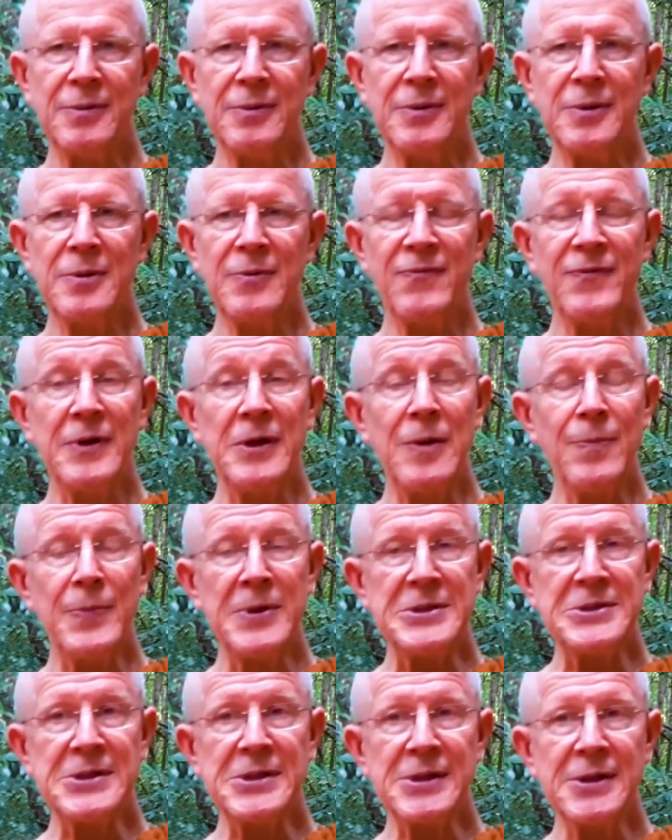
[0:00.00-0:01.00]
the Vinaya
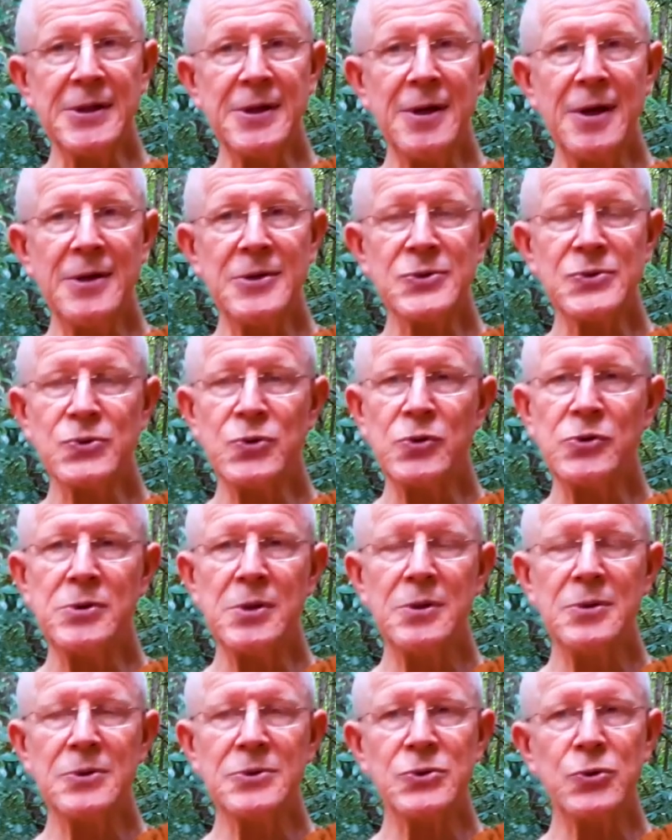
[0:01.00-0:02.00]
Pitaka,
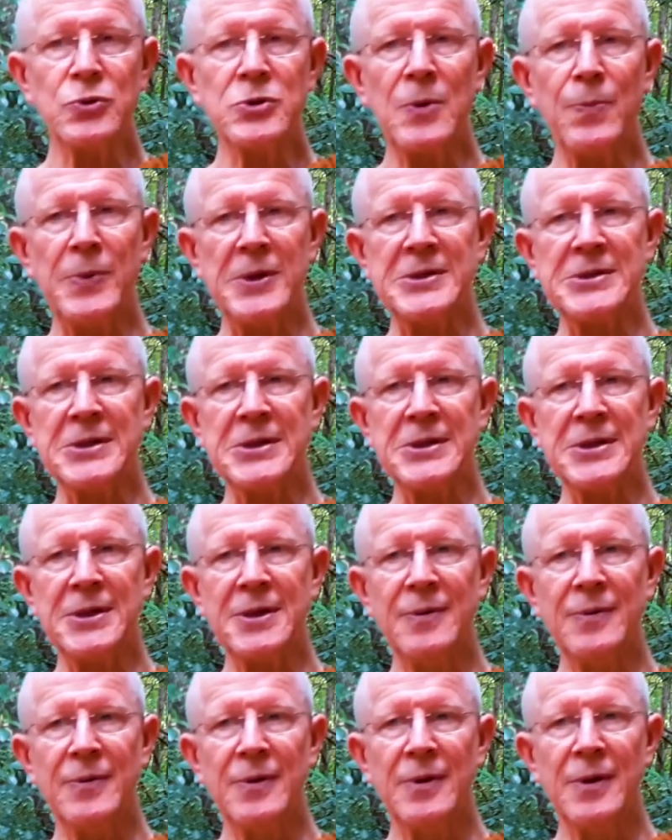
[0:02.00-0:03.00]
Sutta Pitaka.